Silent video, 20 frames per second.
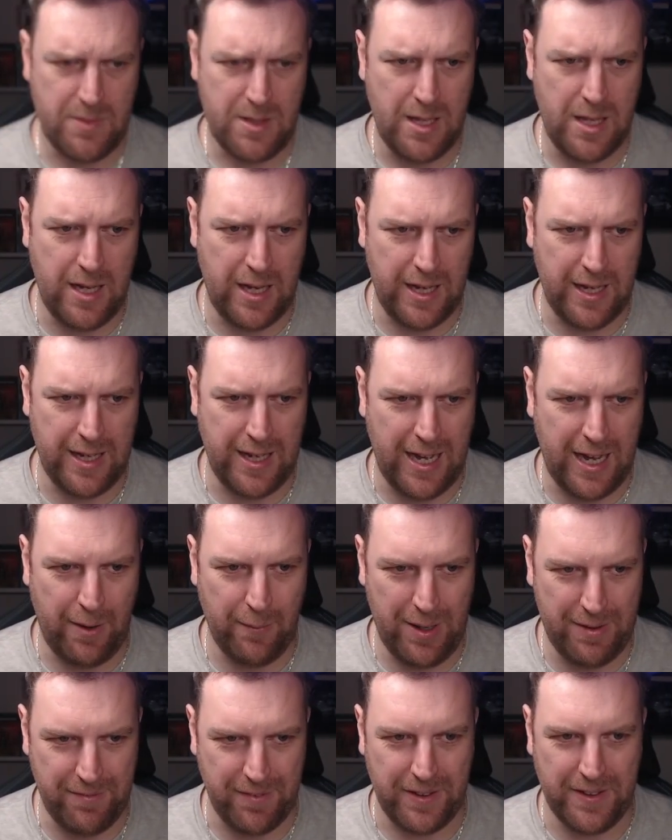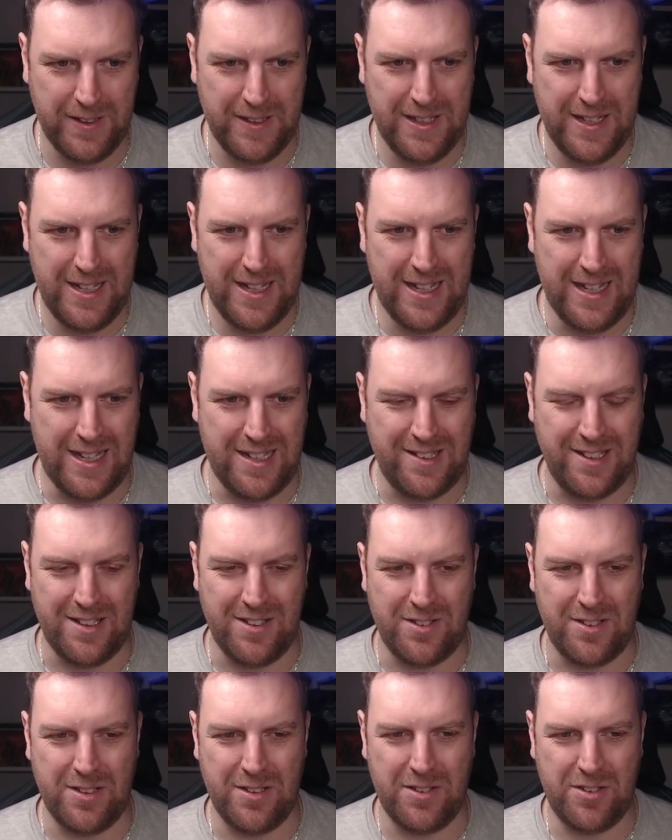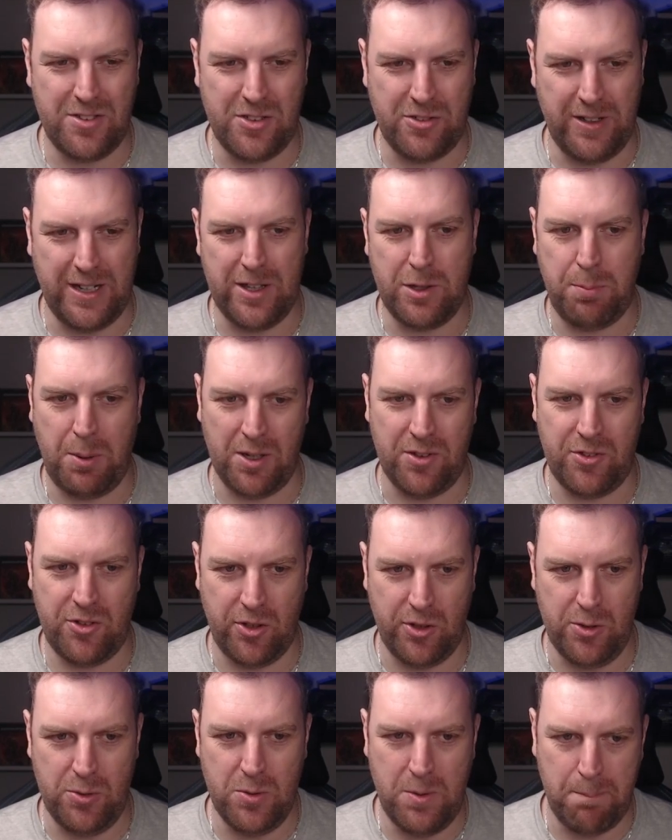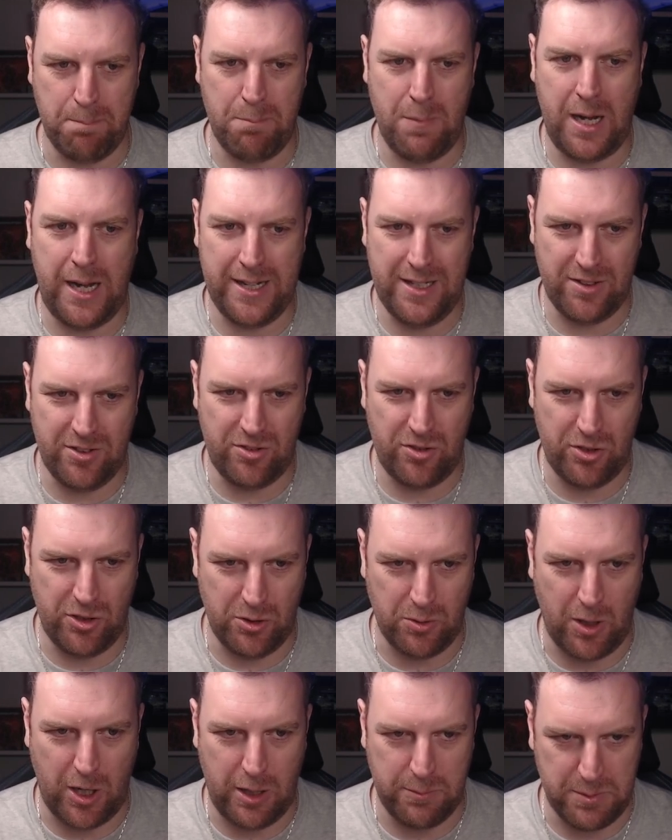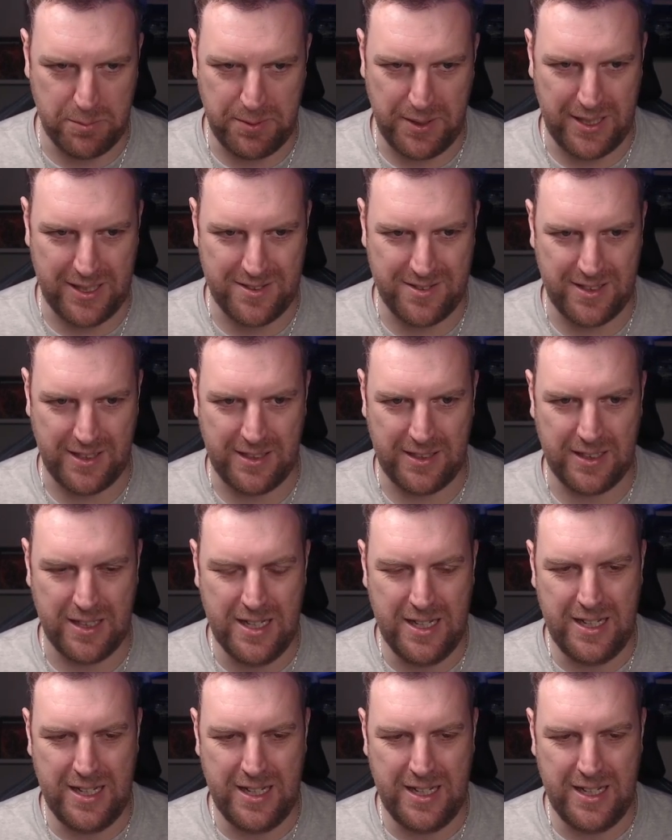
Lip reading: However, it is strength +2, -2 armor piercing.